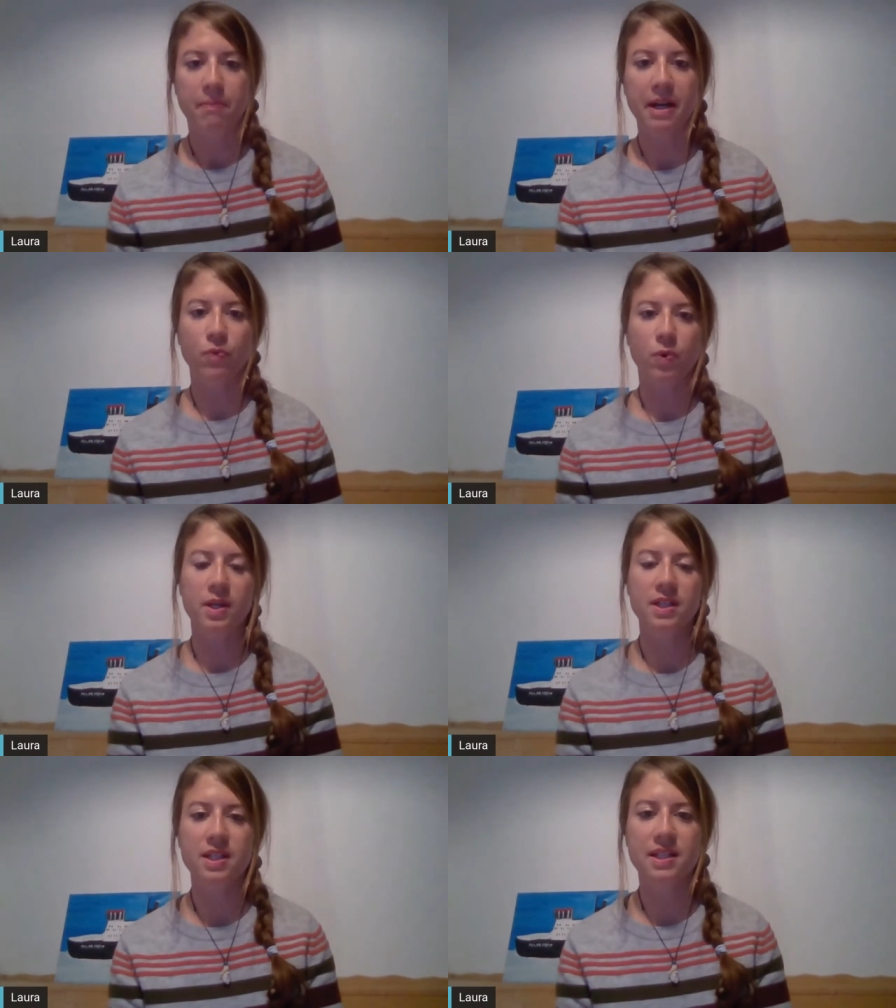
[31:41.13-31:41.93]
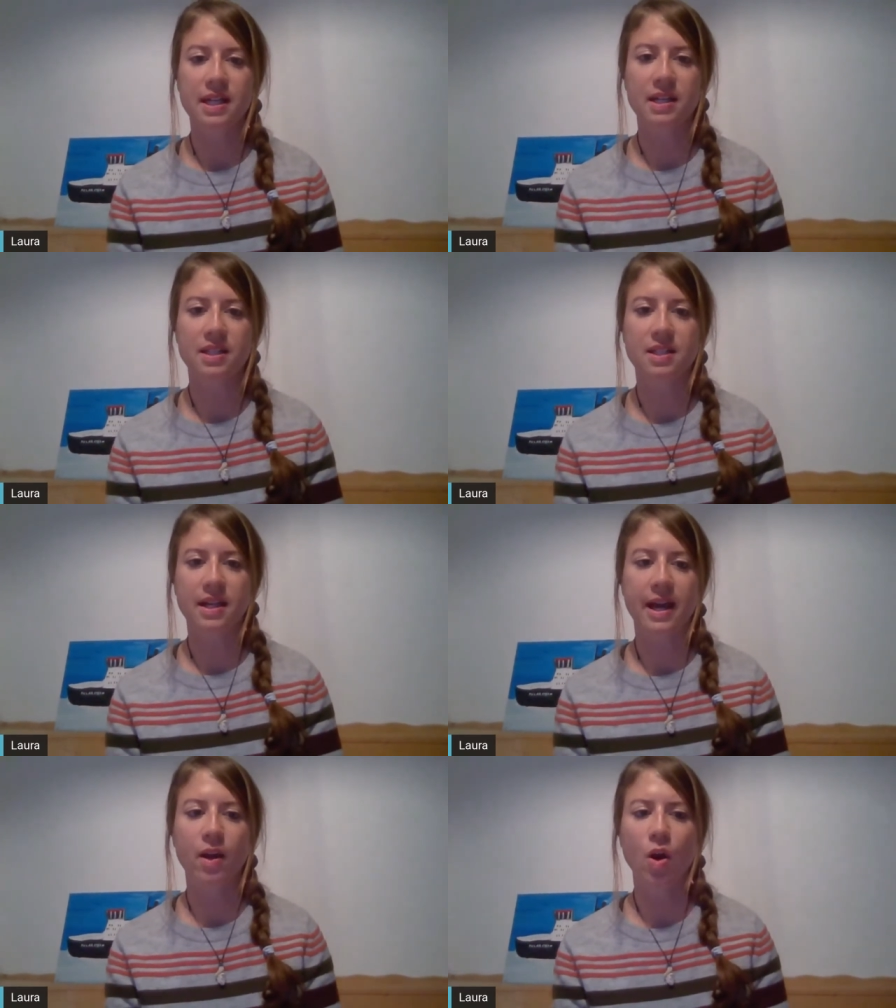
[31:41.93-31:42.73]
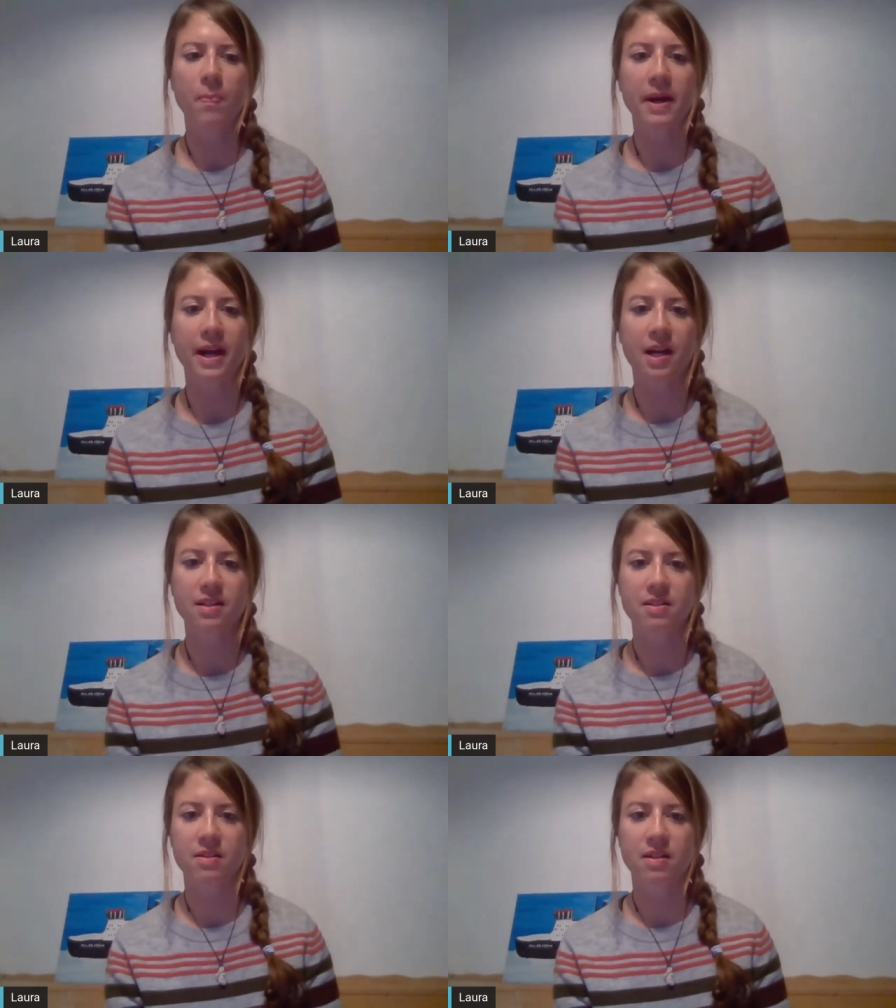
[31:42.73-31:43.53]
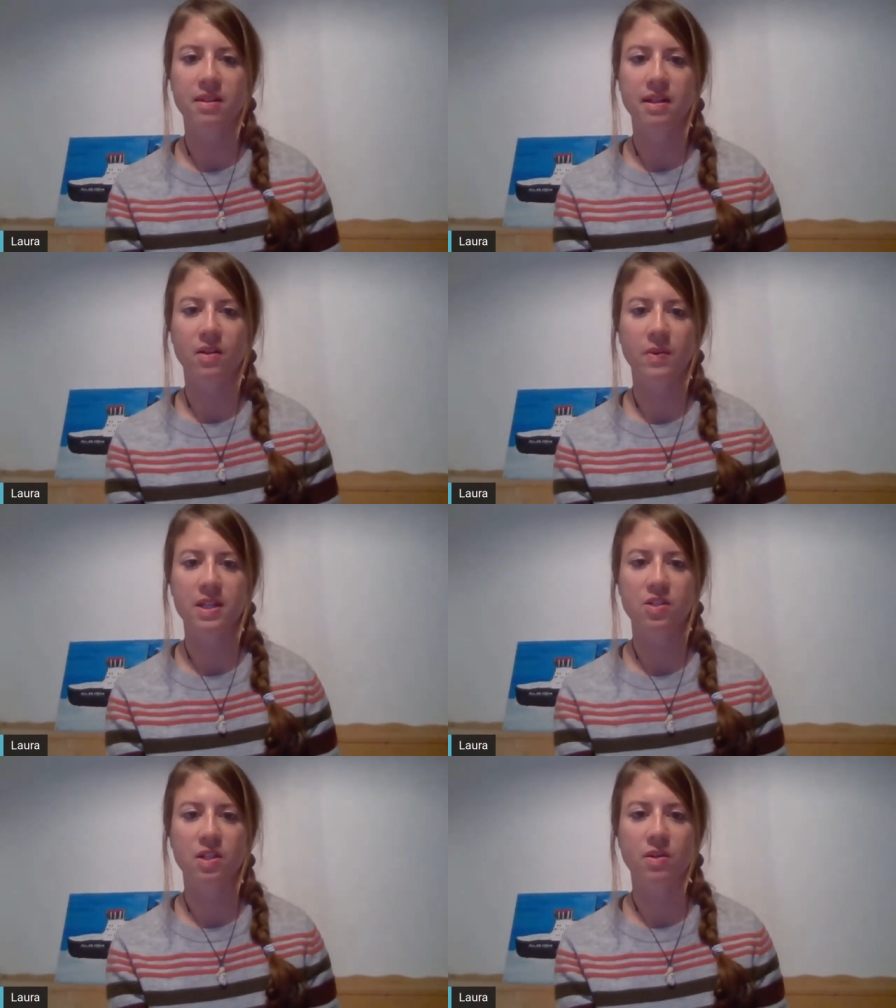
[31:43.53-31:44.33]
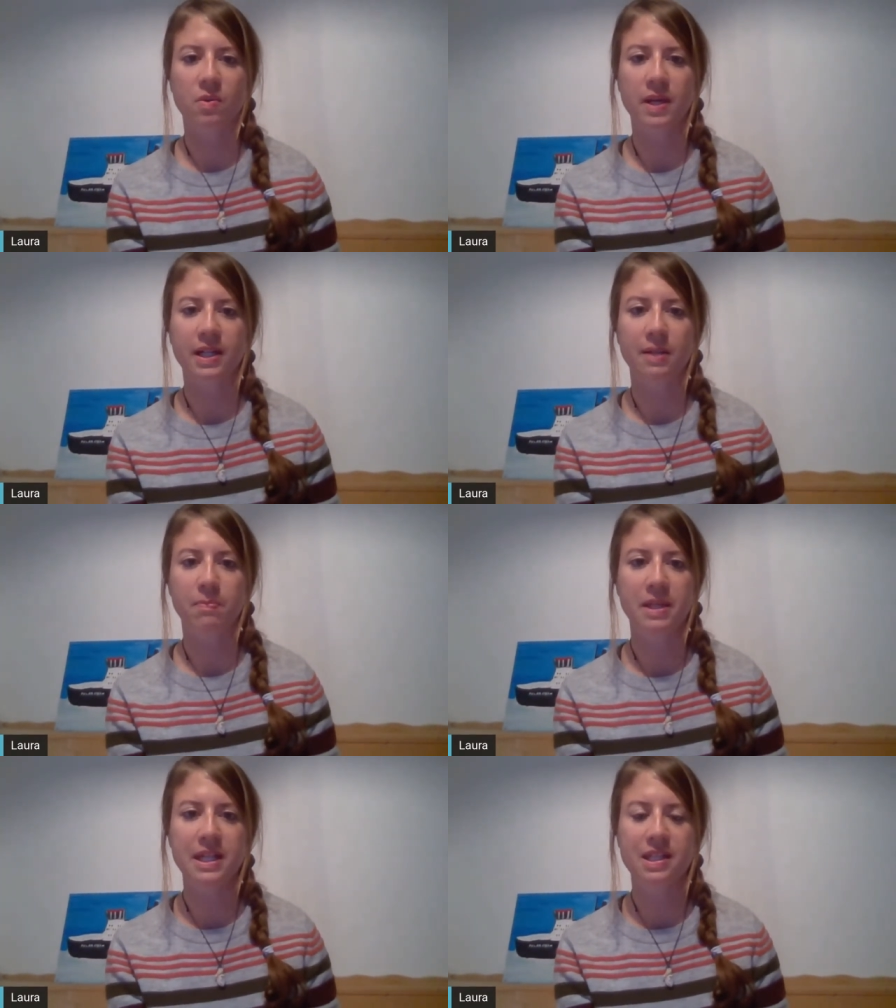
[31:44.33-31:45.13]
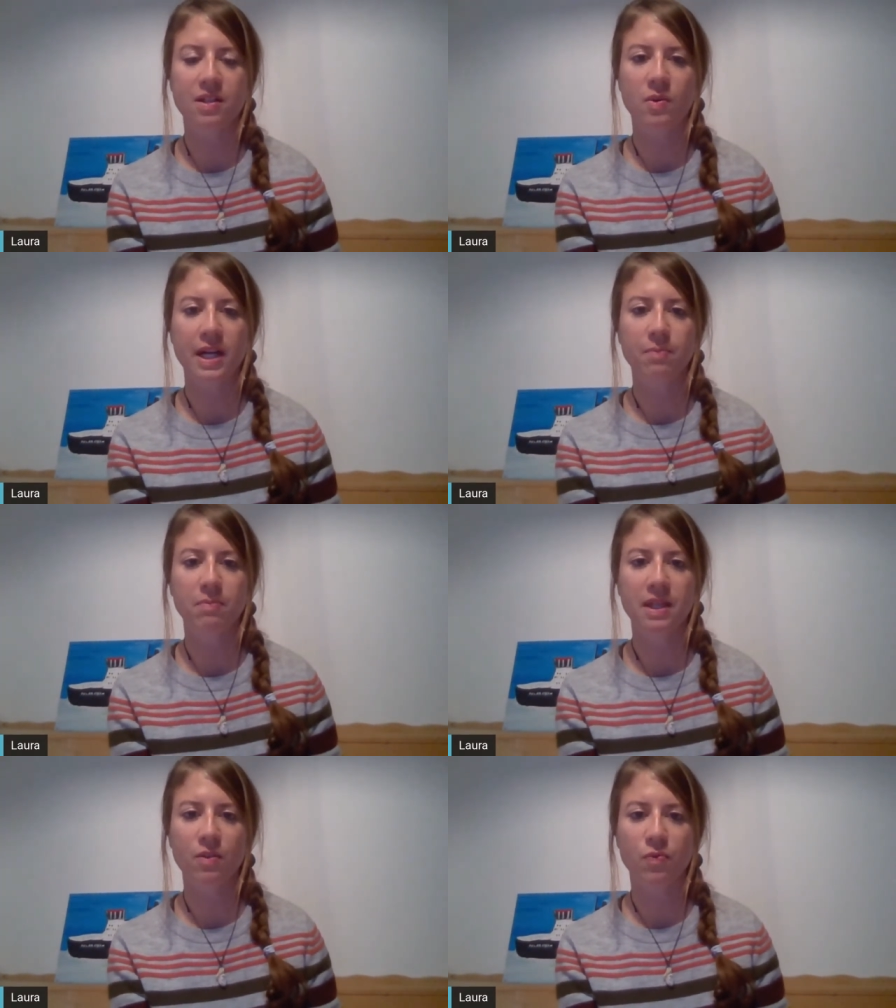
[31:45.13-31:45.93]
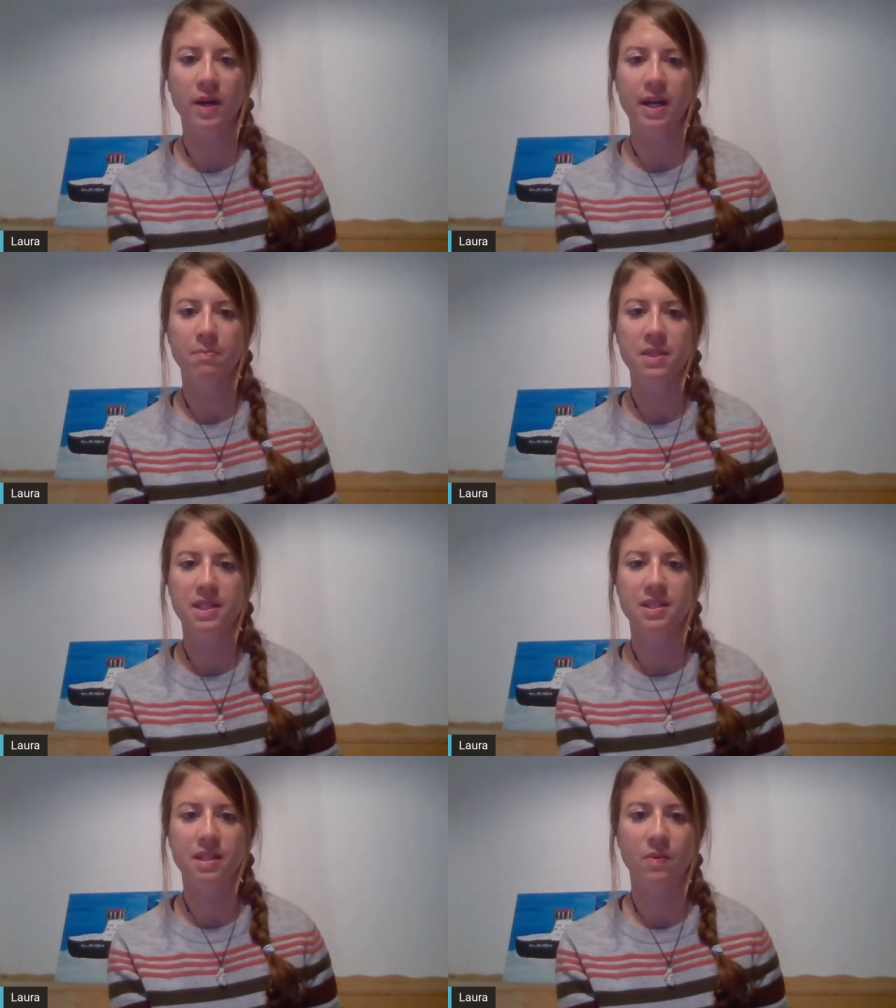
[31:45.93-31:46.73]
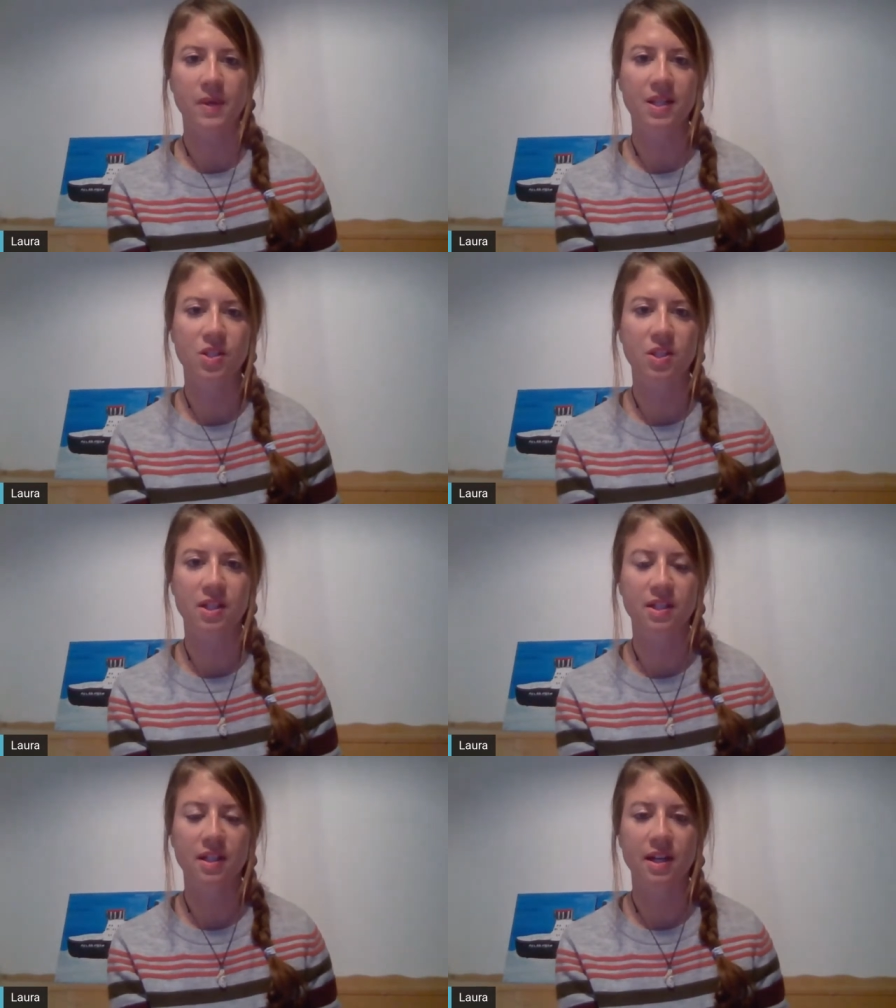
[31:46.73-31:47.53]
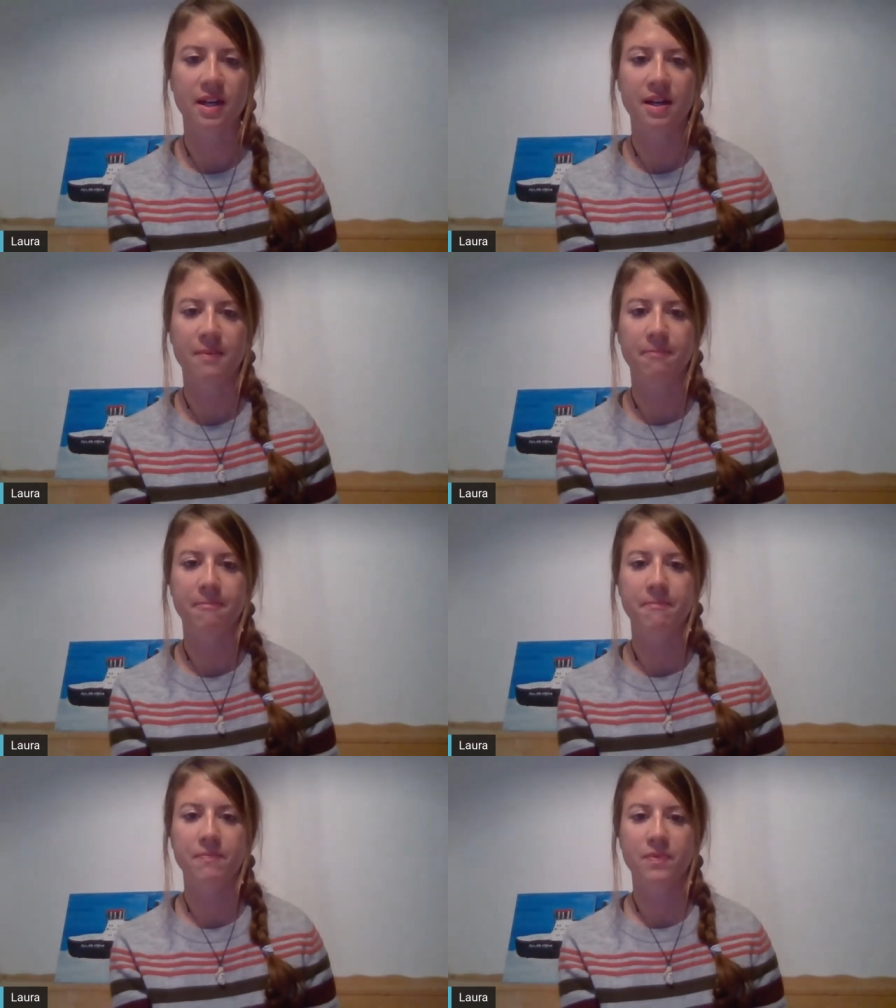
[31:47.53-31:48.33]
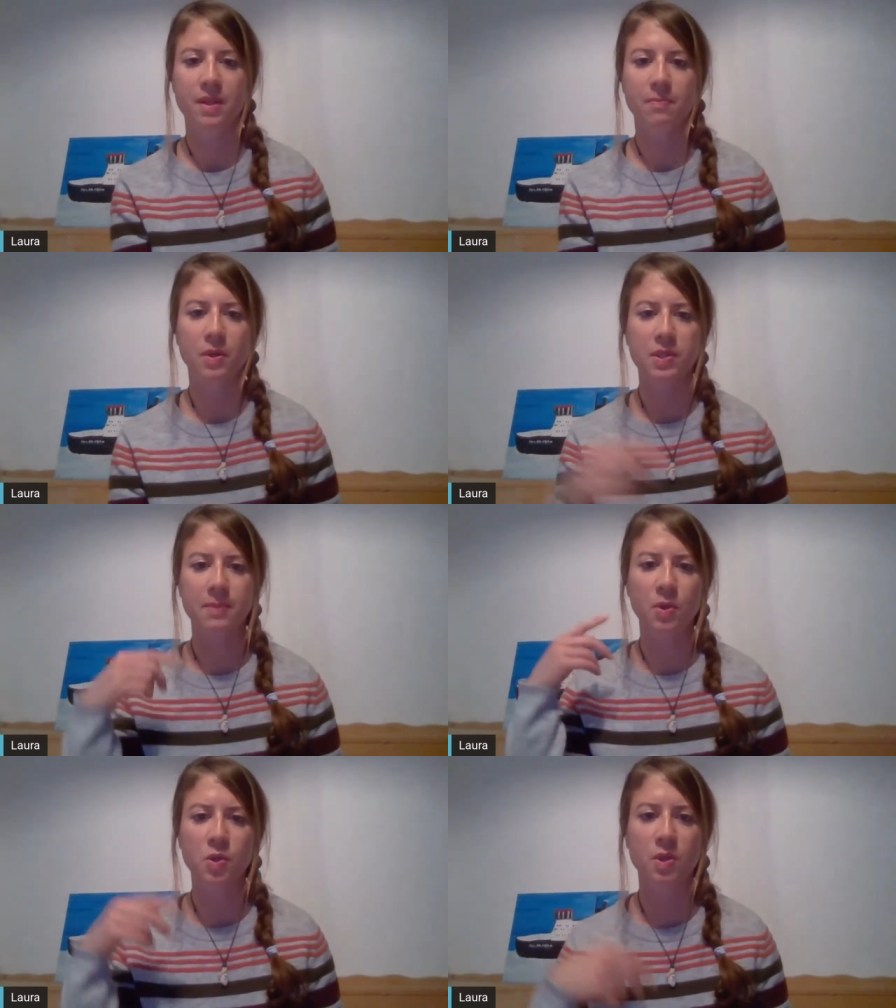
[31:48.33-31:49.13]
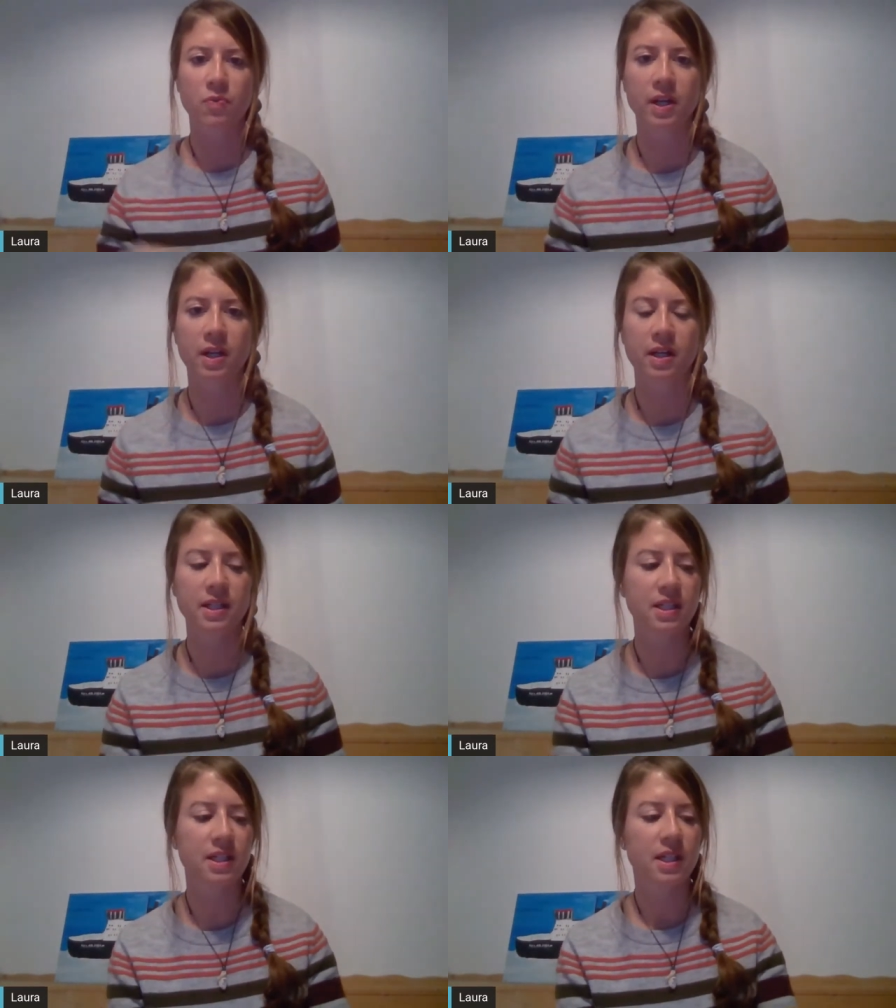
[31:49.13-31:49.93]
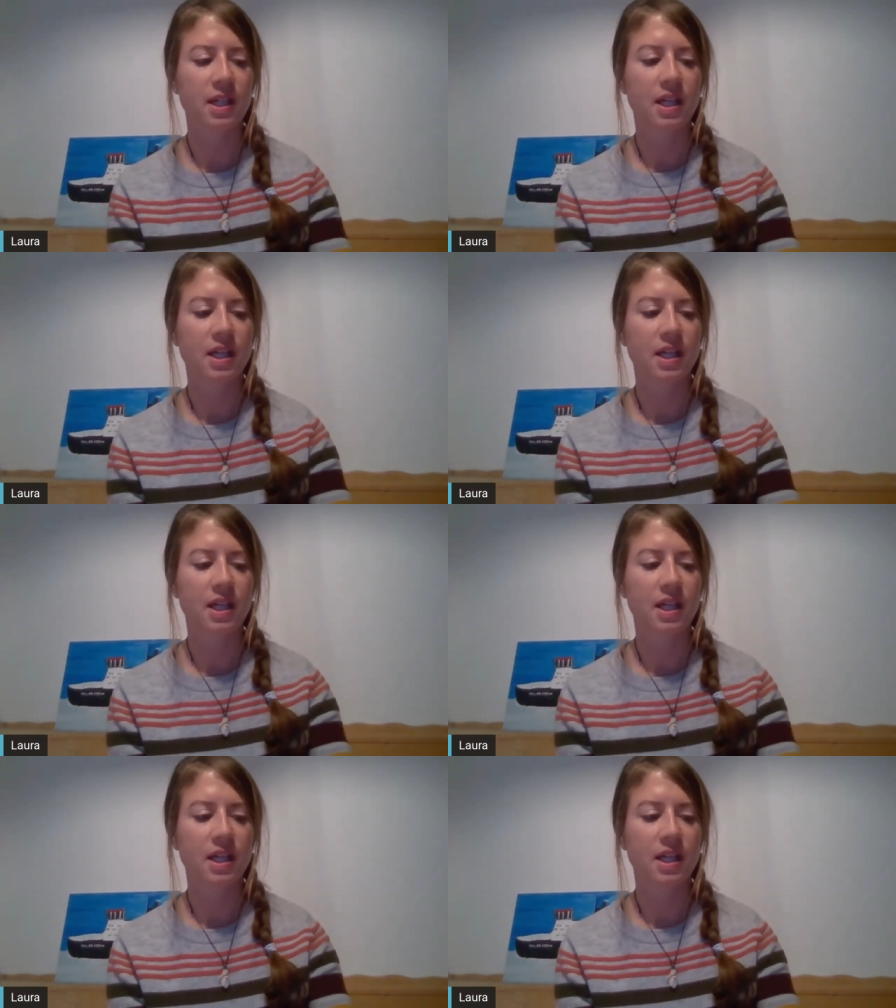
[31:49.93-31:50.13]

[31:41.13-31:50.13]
But for instance, I hope I answered the question correctly. Please correct me if I missed the question um, because I'm not sure if I got it.